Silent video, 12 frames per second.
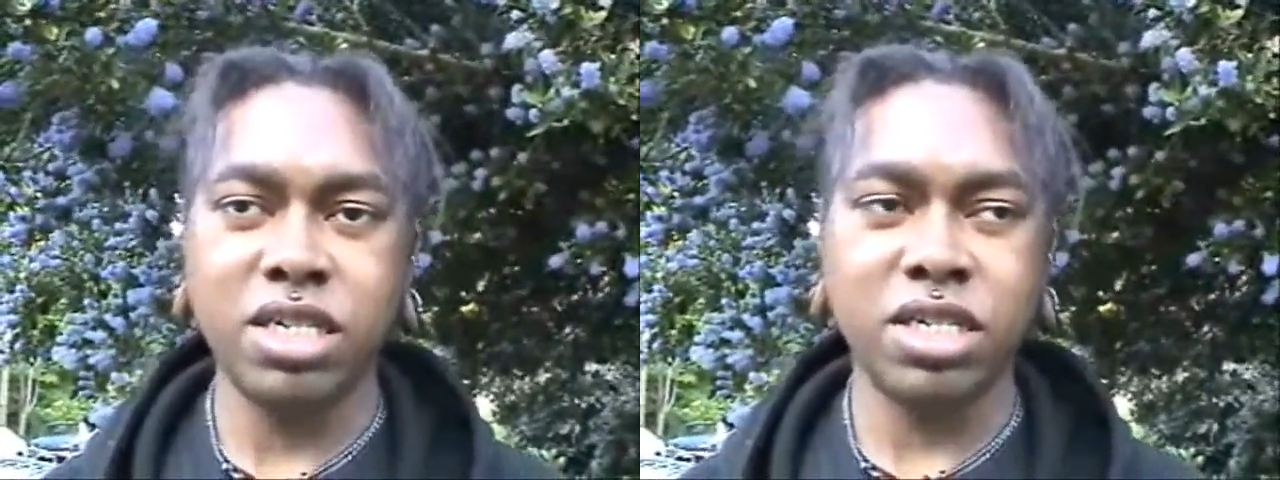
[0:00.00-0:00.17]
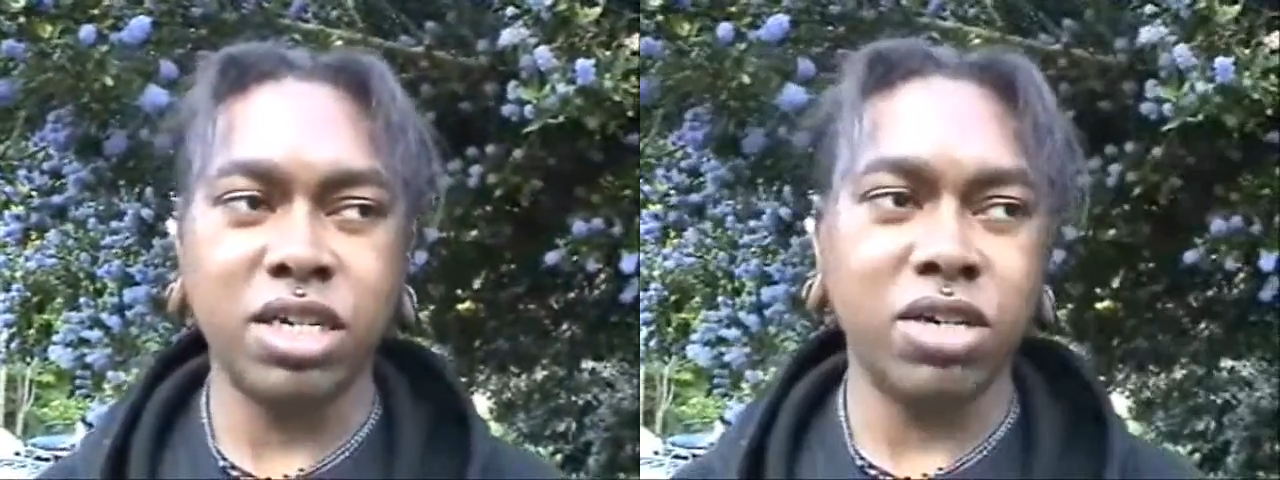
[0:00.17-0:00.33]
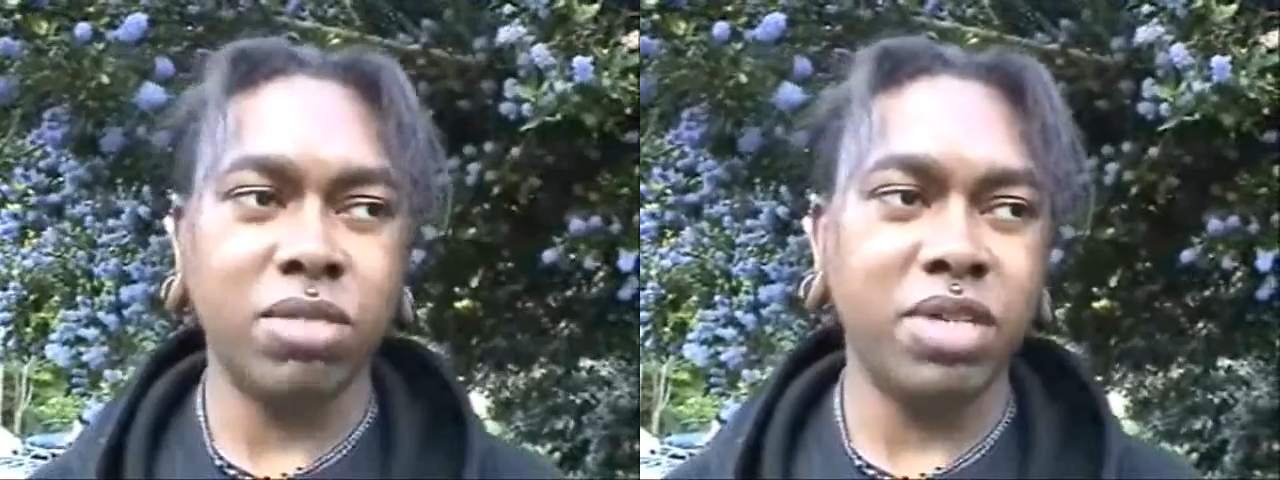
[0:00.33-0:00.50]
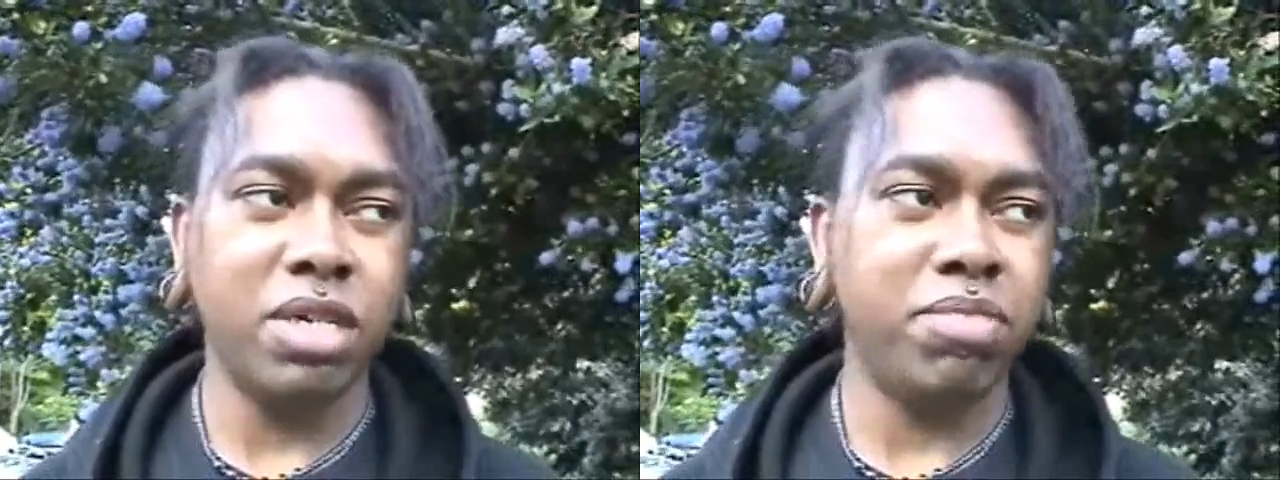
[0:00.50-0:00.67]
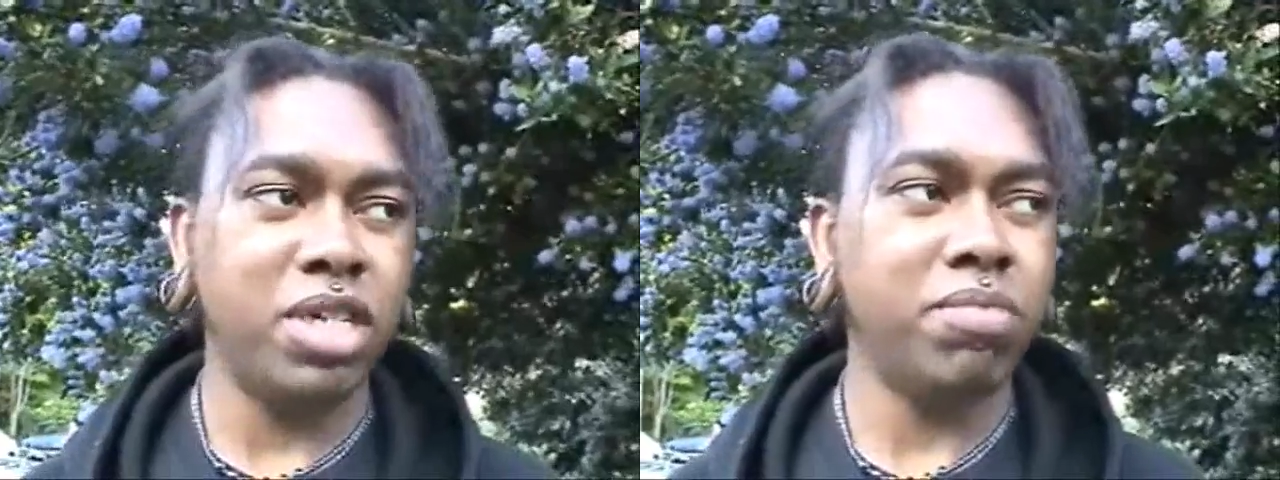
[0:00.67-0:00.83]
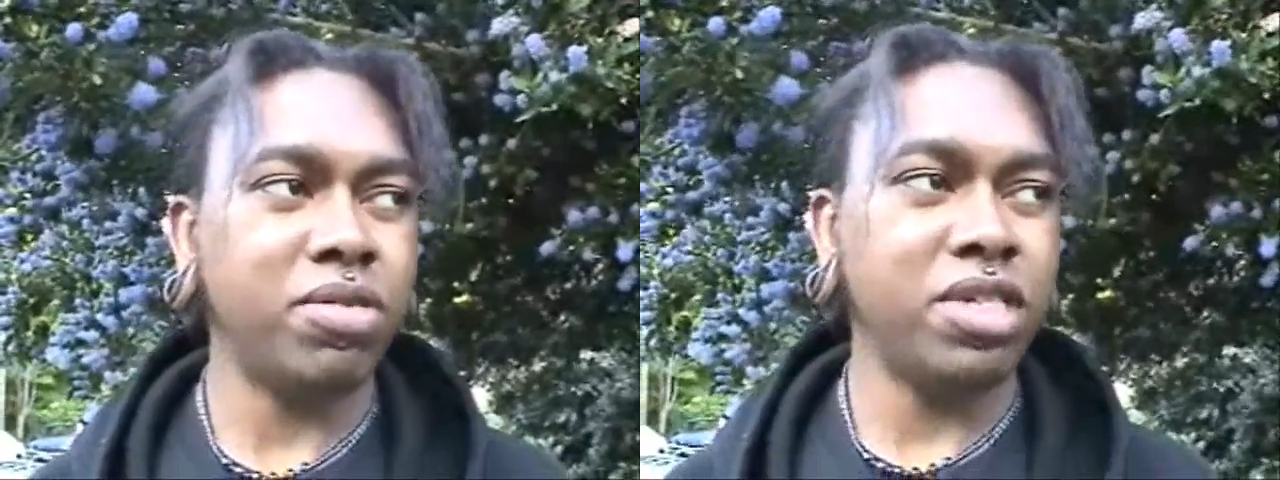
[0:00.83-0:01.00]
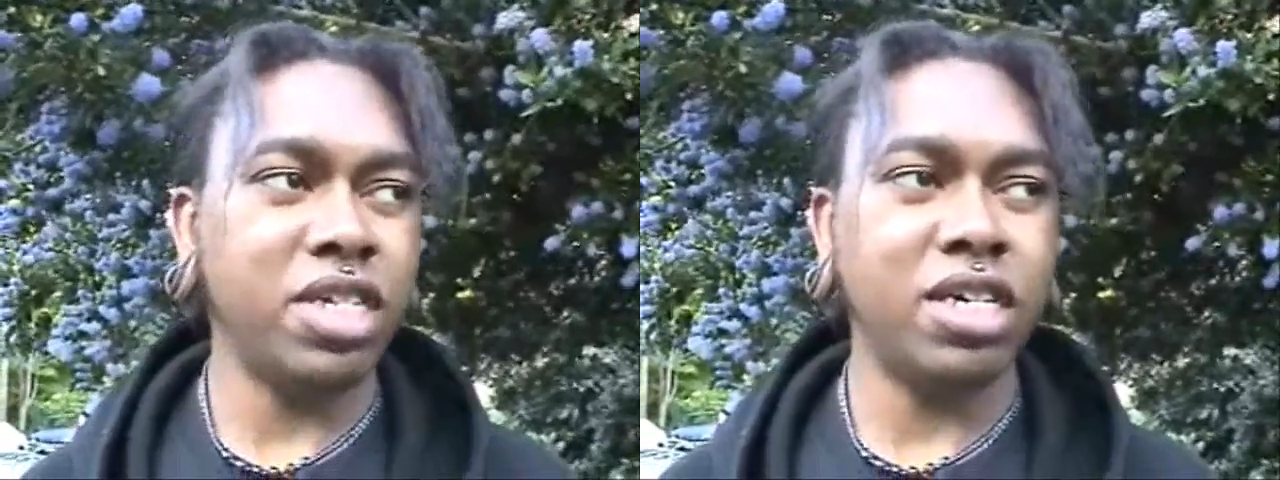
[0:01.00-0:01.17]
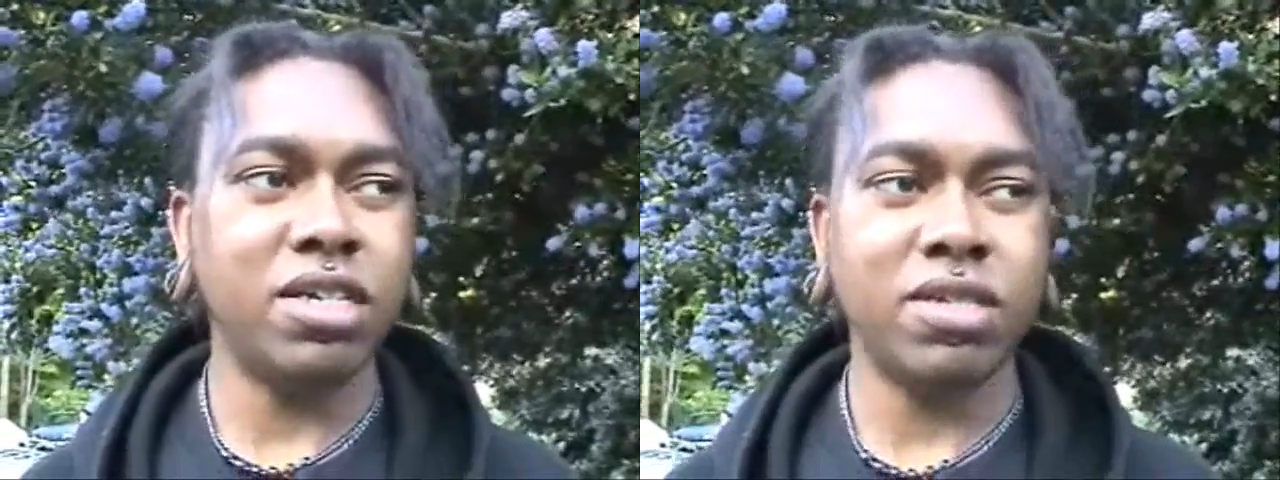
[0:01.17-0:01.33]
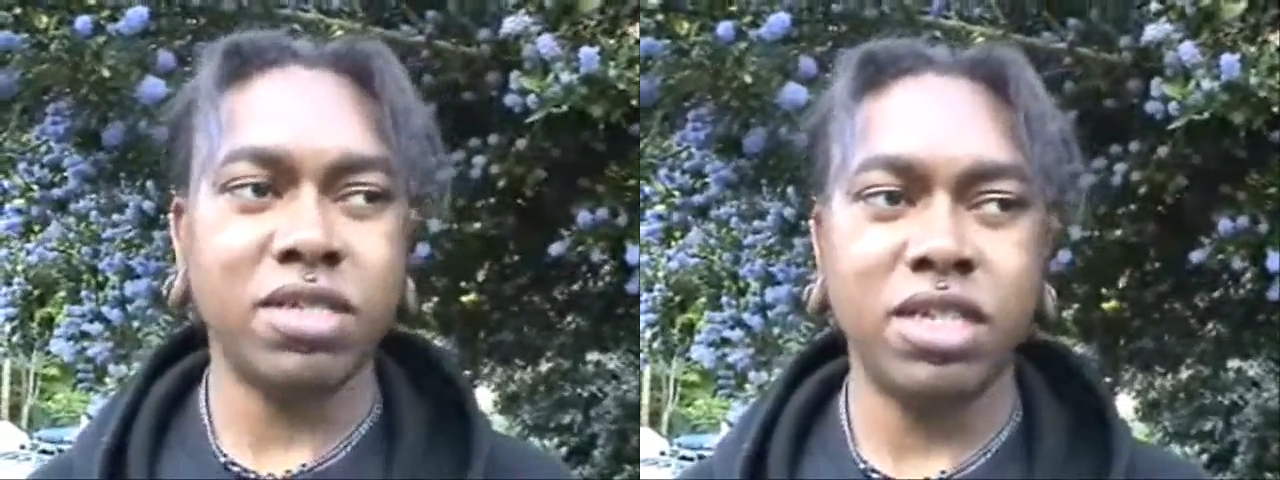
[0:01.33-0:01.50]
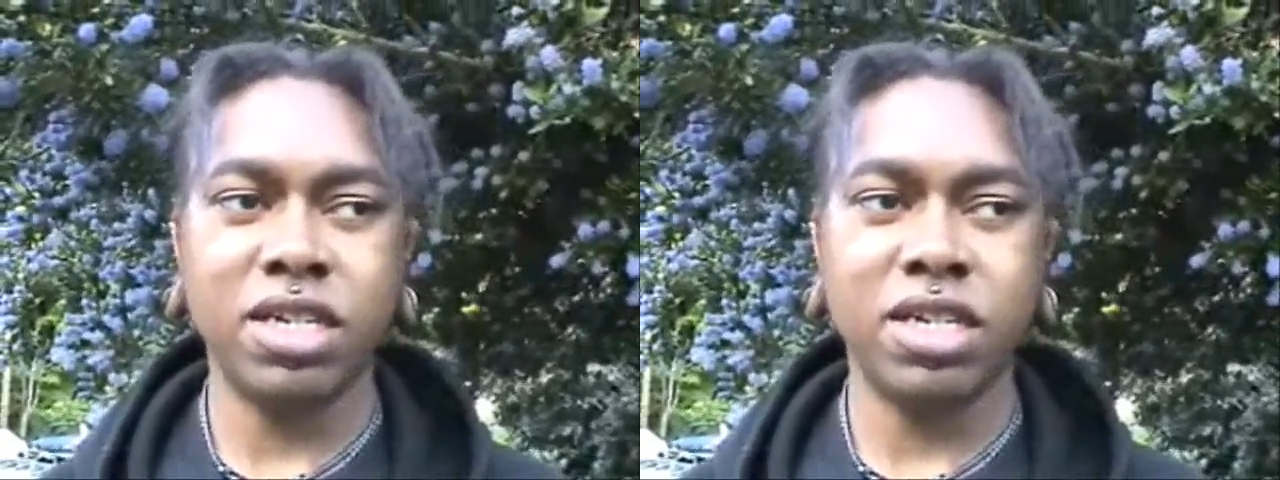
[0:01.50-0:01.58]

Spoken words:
You know, I mean, people yell